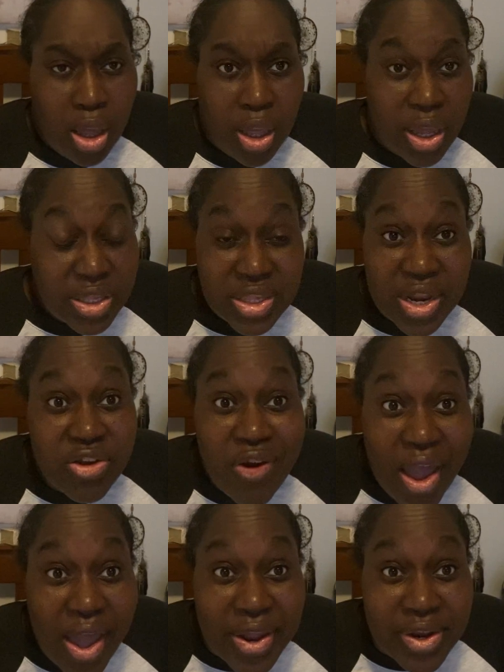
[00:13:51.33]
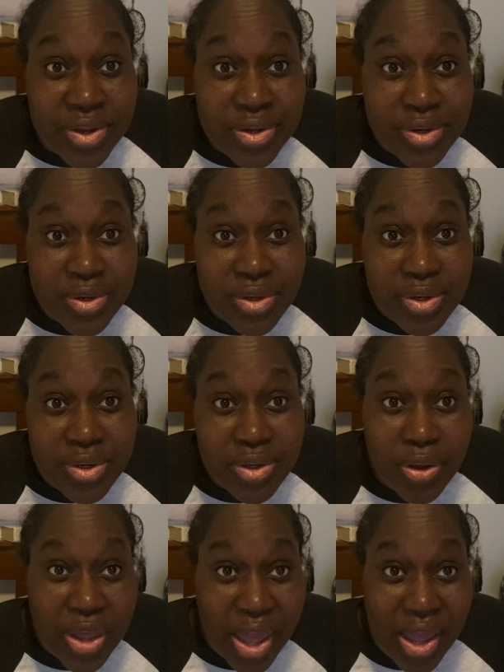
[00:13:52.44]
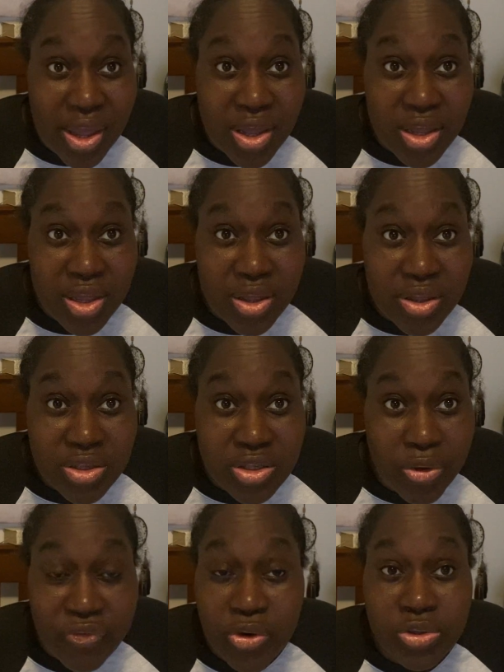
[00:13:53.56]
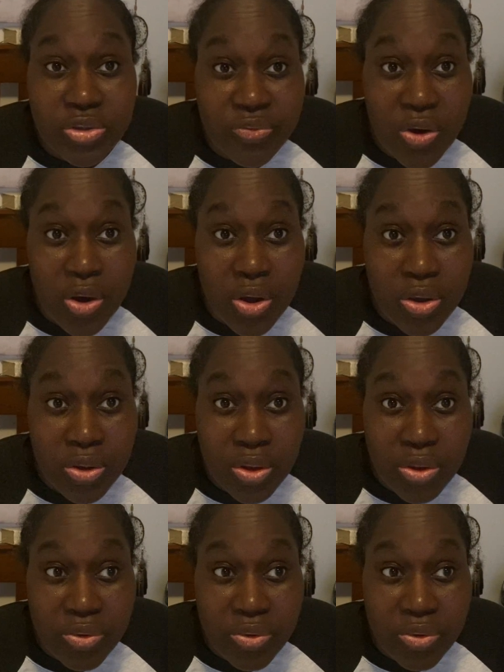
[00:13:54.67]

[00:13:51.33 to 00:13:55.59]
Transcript: He said he cried. Okay? So first of all,